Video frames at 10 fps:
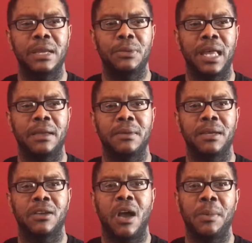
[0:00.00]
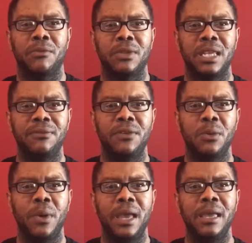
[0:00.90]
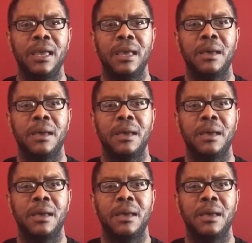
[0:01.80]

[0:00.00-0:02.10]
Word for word: They were like comic relief in a way,